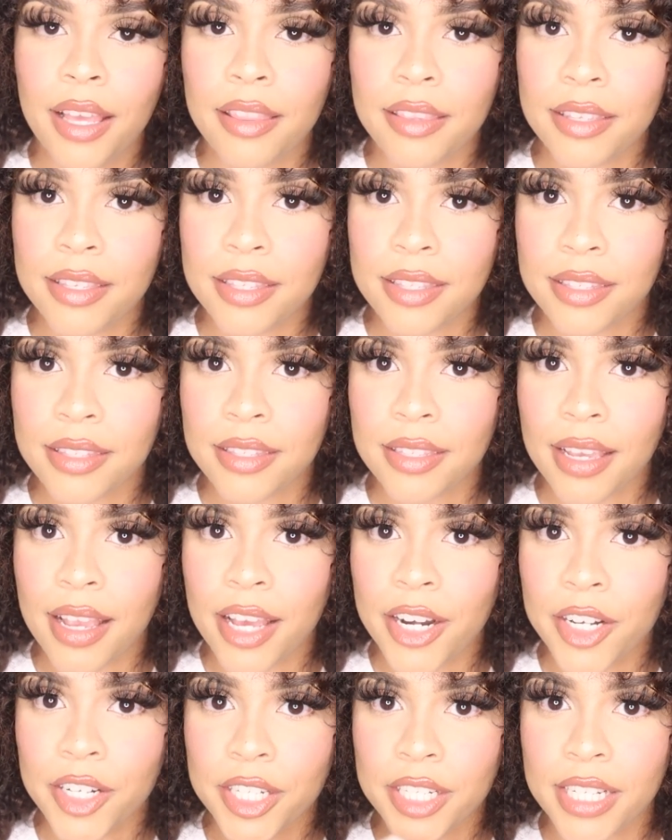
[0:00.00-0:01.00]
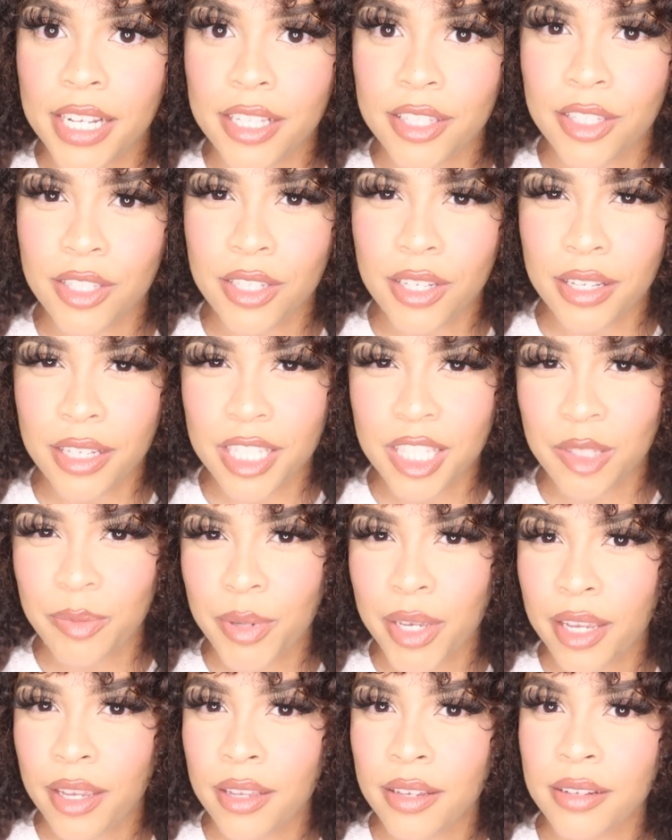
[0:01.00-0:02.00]
This energy tends to
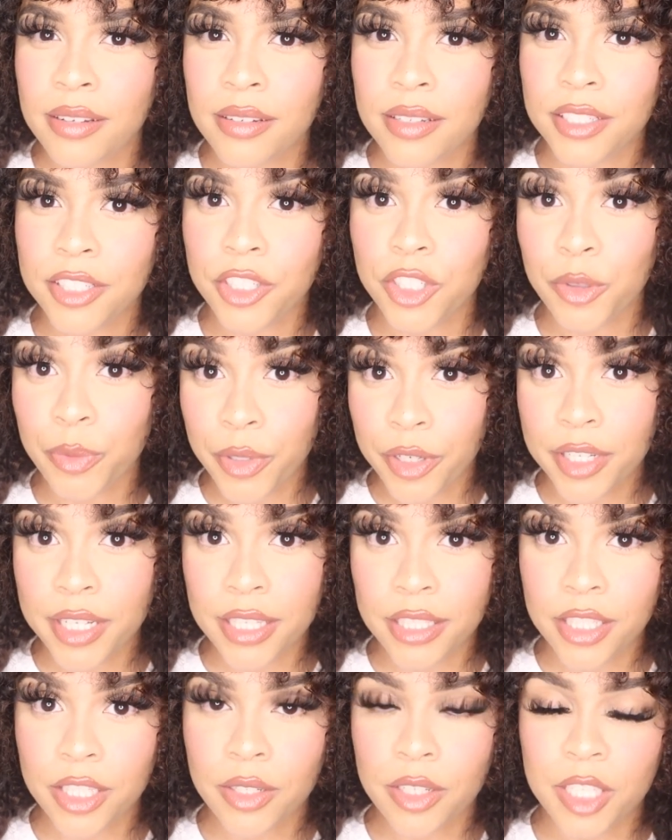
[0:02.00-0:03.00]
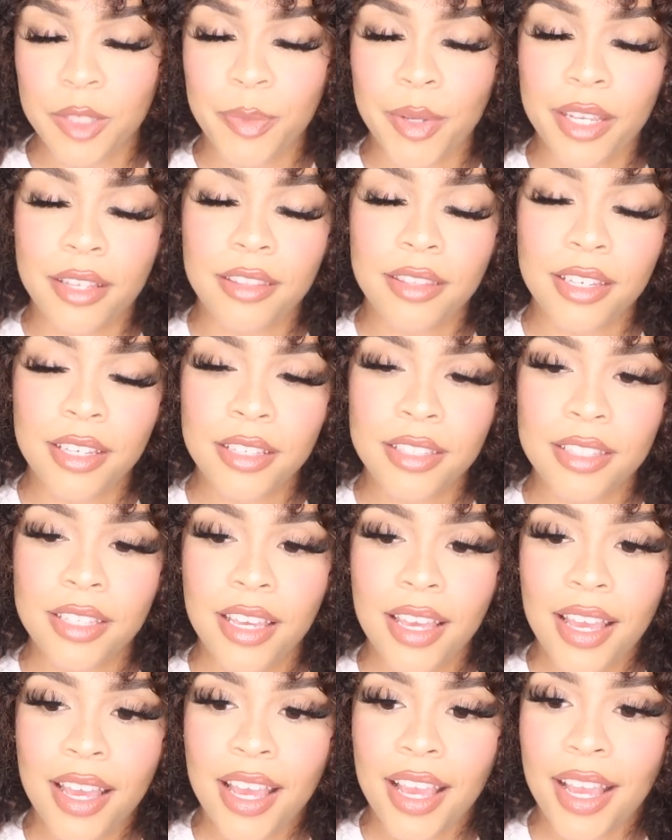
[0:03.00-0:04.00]
expand, Jupiter tends to expand things,
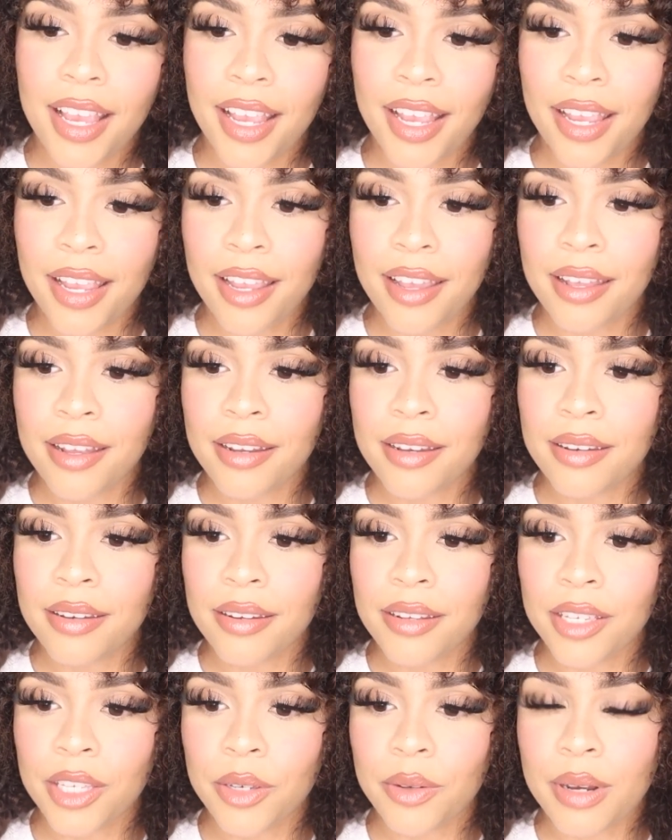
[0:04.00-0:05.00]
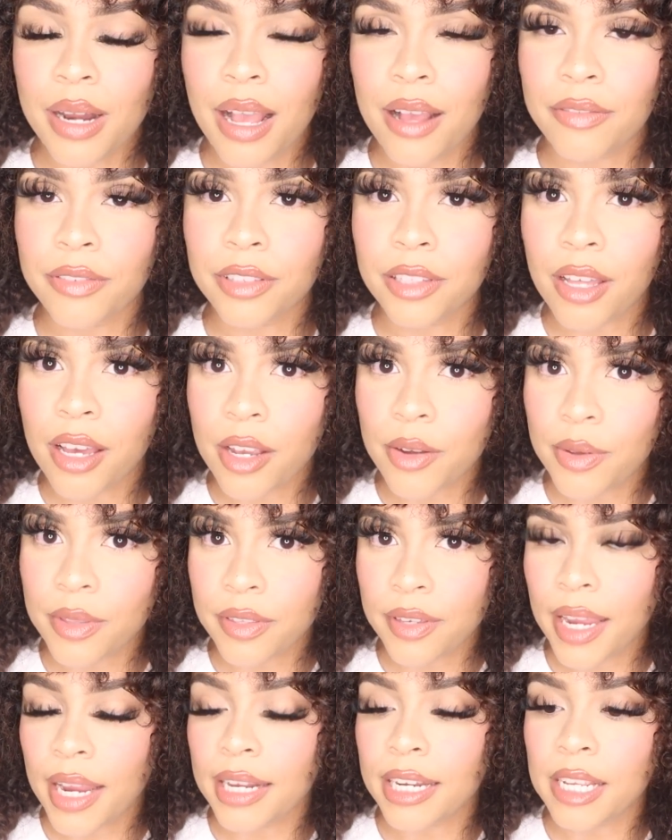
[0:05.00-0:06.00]
and you can have luck
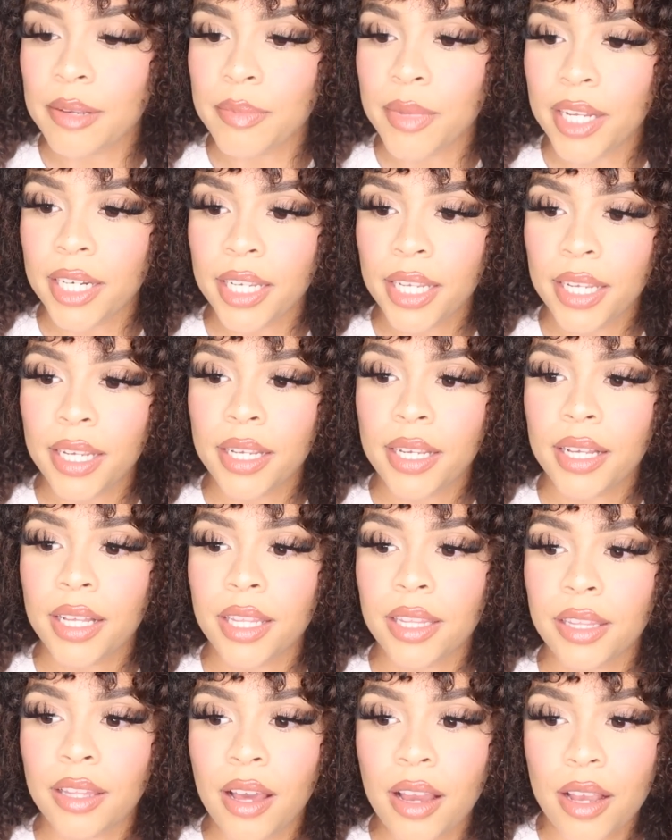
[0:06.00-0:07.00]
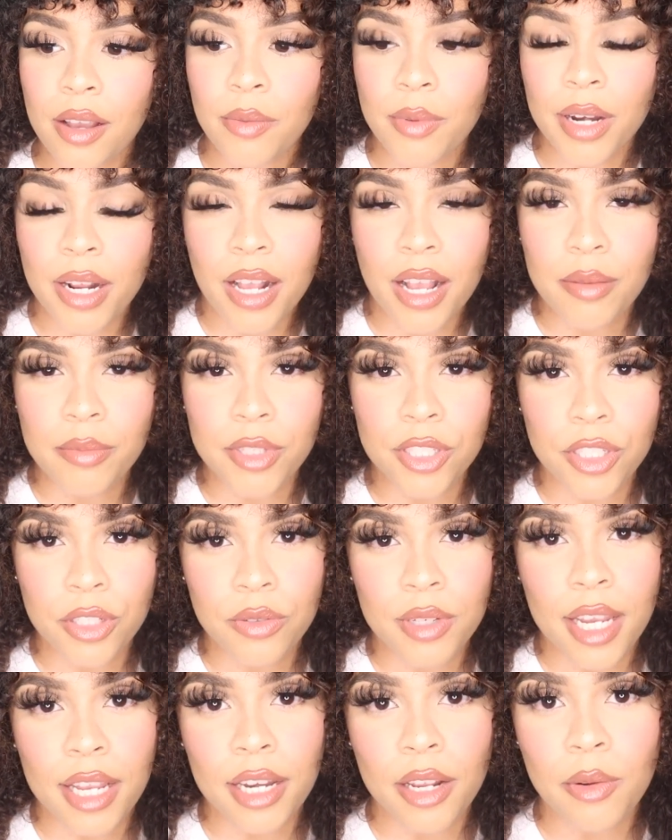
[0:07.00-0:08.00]
with gaining money, luck when it comes to
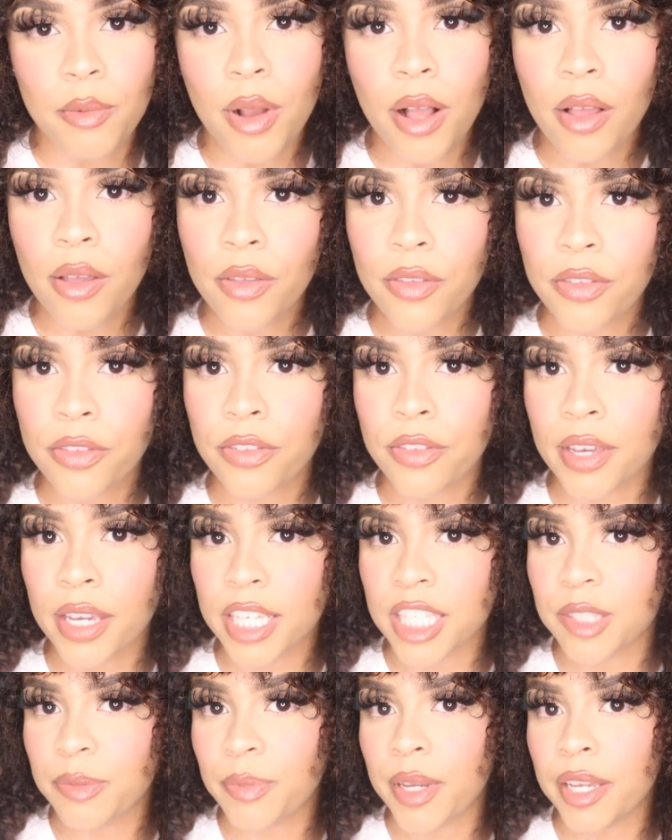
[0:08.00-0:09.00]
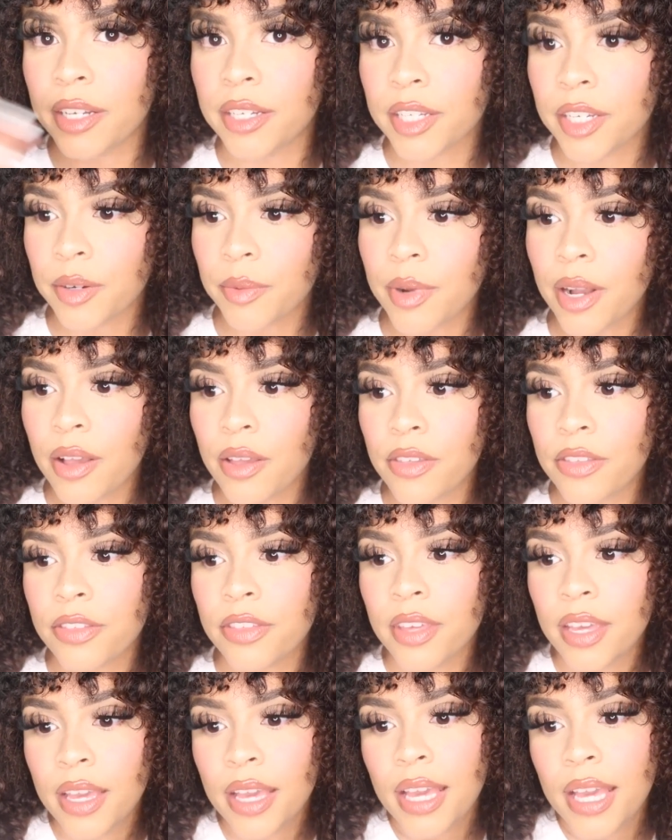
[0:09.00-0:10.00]
gaining wealth, expanding your wealth.